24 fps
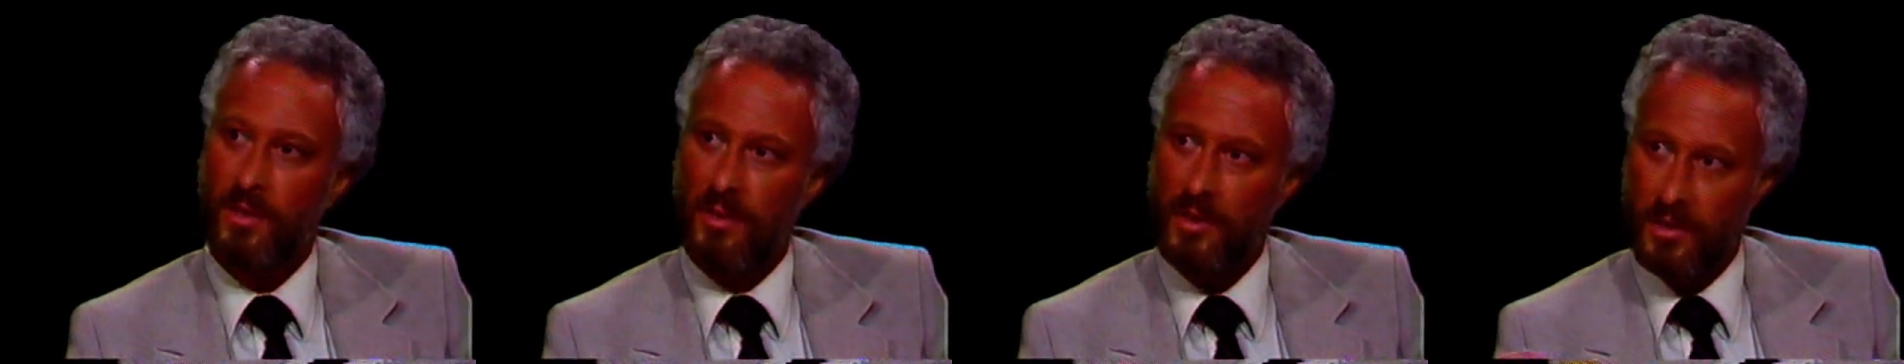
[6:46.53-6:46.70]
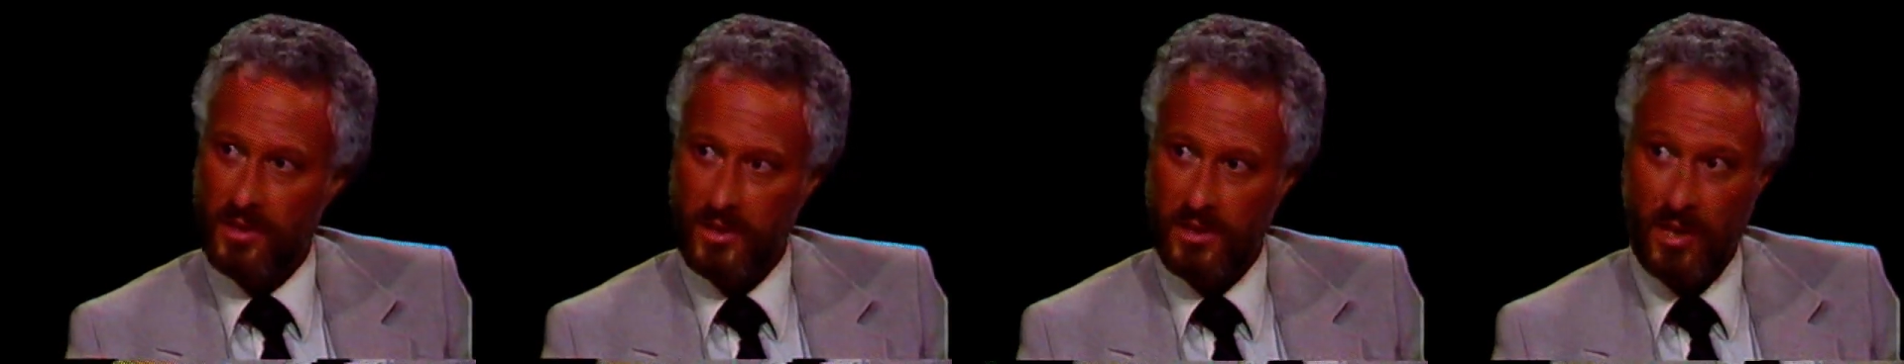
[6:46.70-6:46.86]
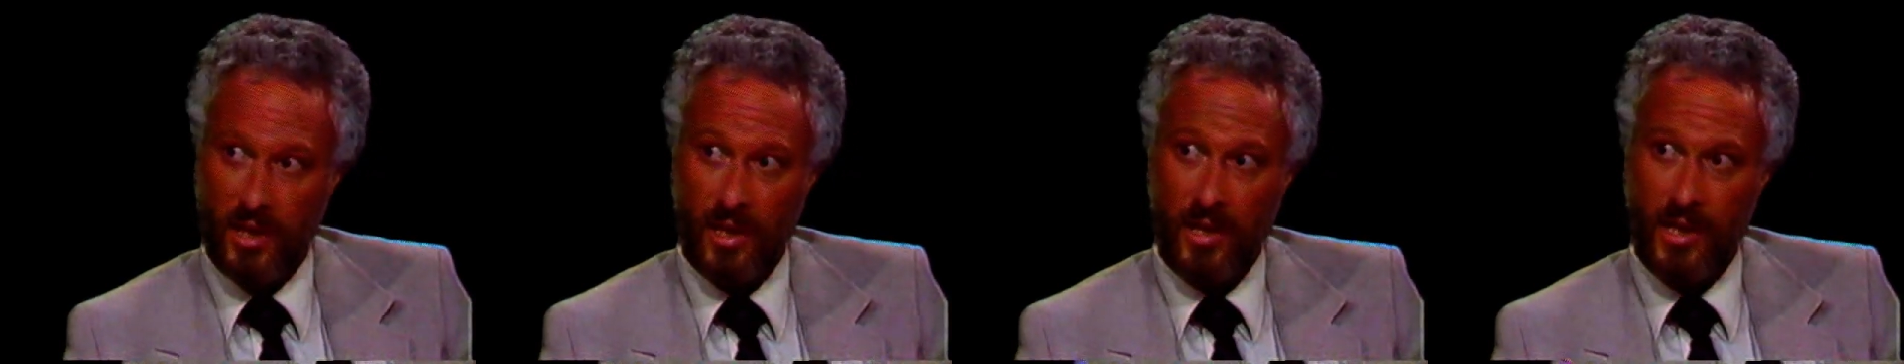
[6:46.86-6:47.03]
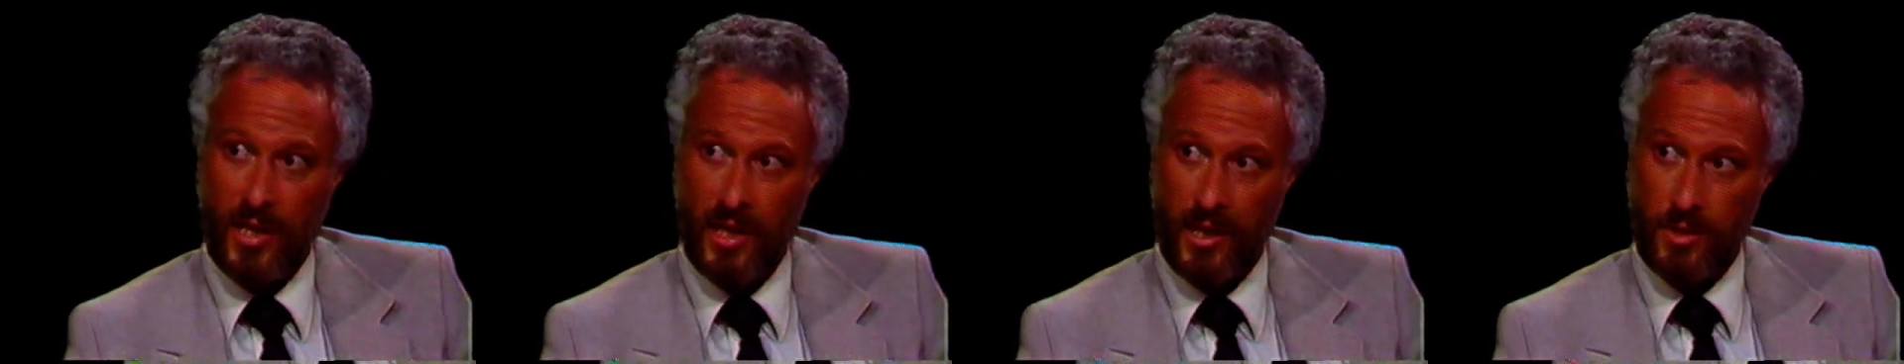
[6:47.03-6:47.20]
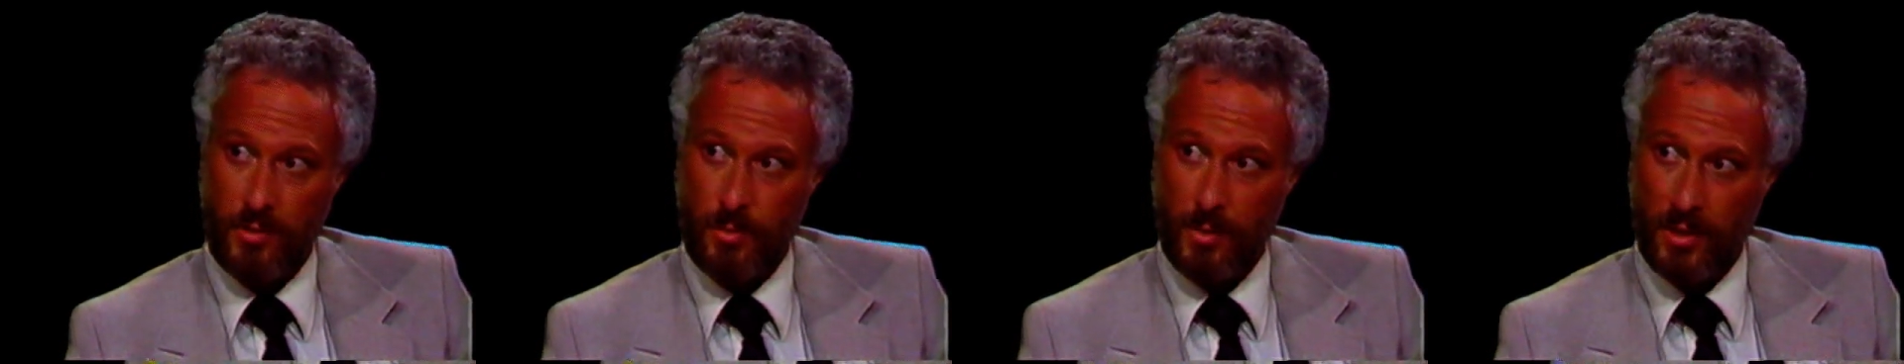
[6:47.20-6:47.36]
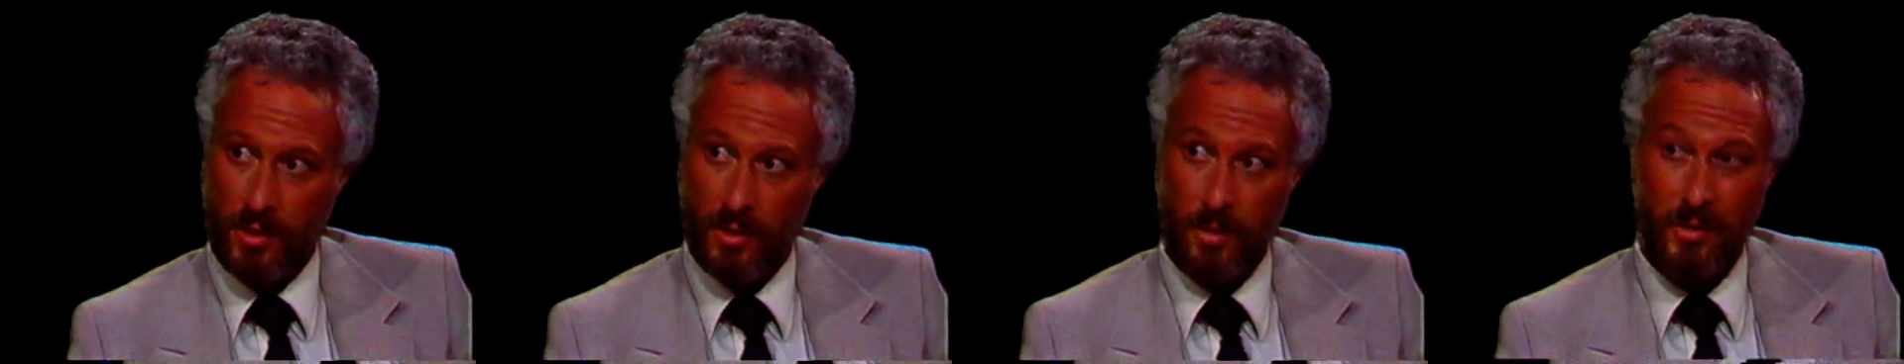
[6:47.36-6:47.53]
the CIA
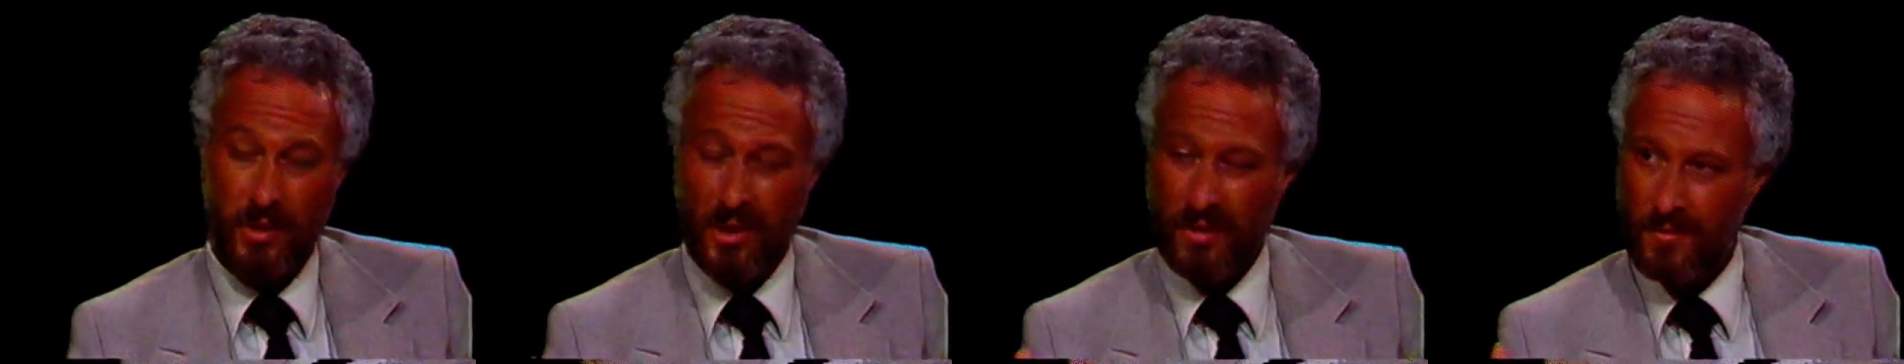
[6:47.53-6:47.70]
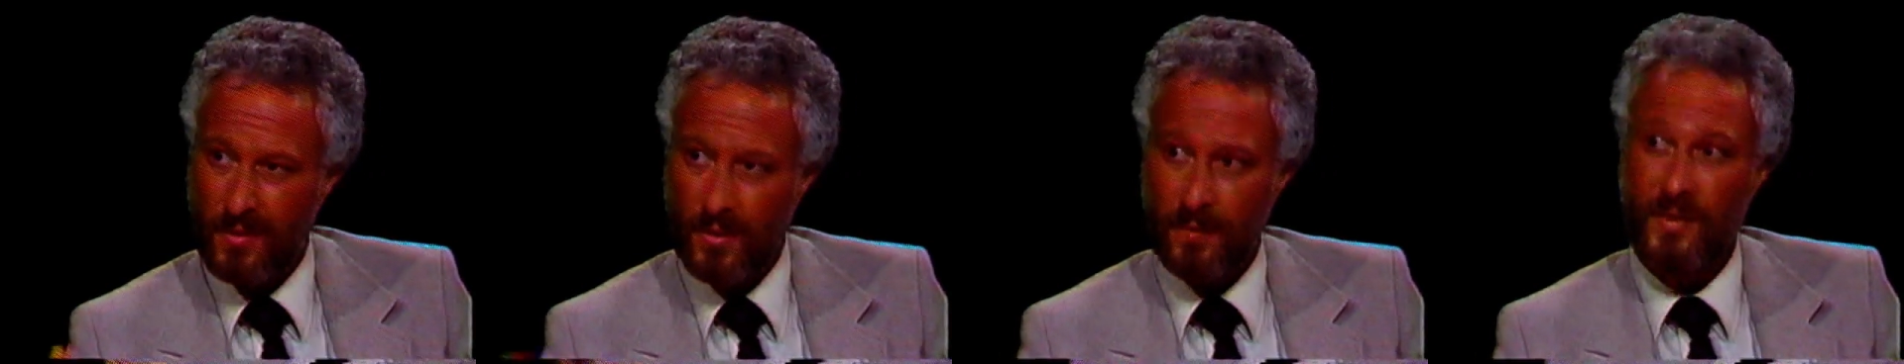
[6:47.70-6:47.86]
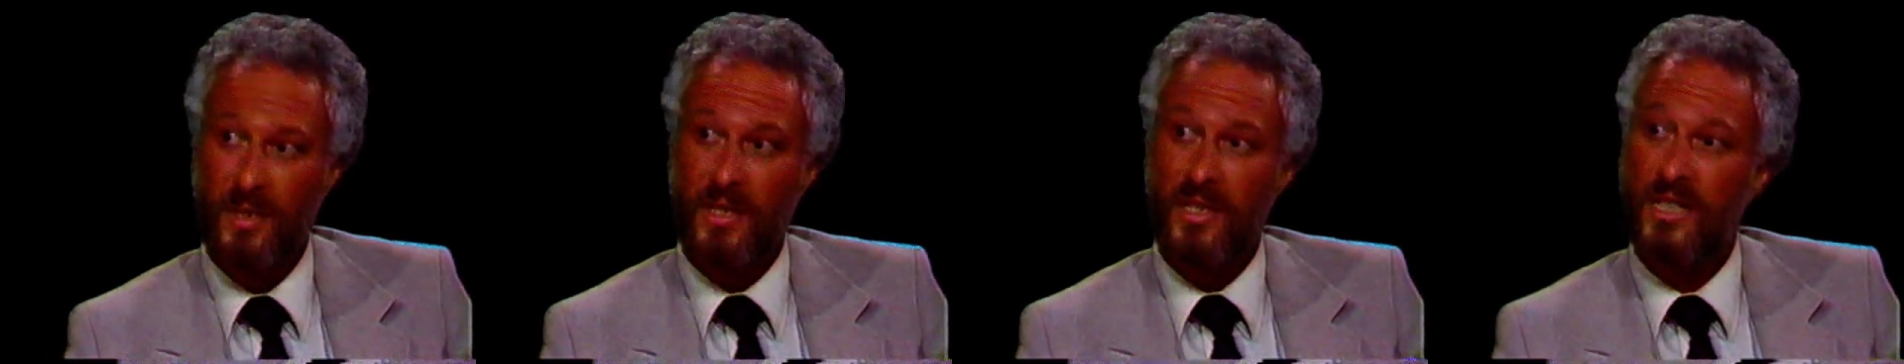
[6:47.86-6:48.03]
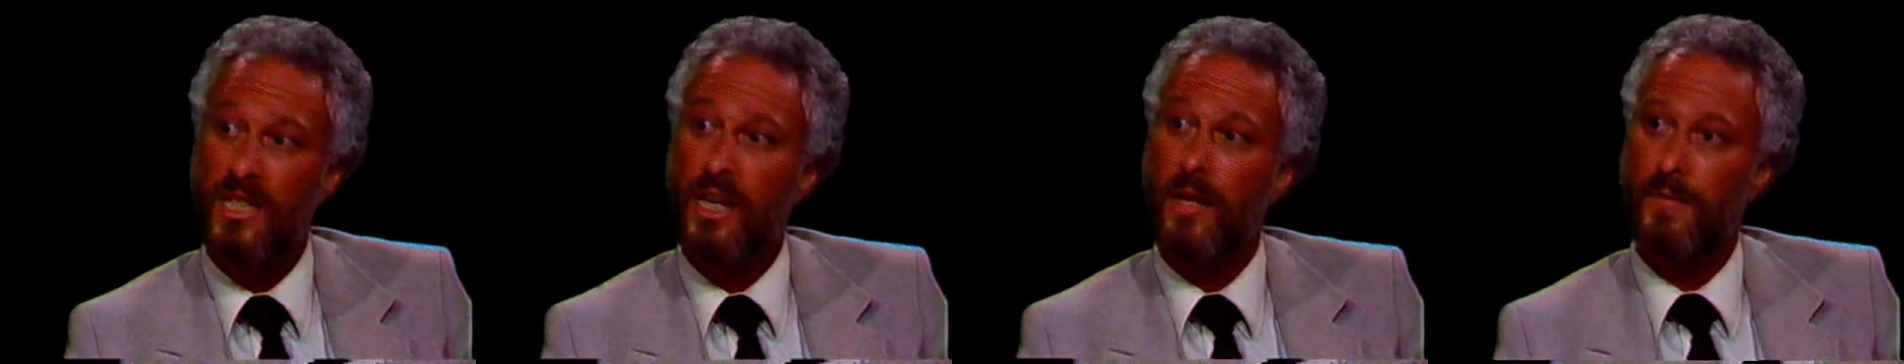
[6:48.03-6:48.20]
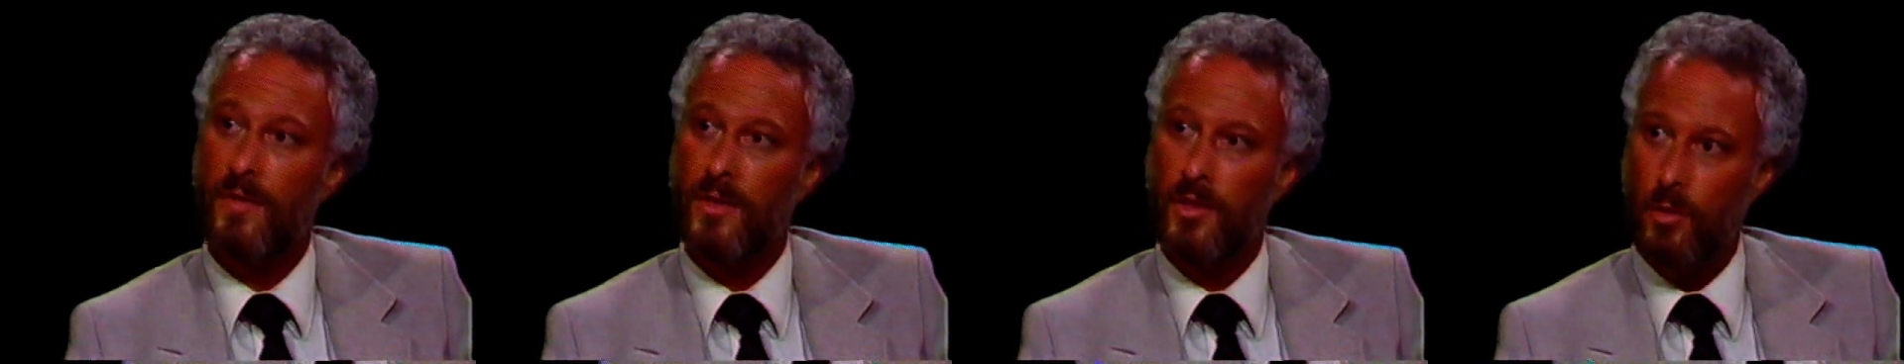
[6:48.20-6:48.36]
is withholding 57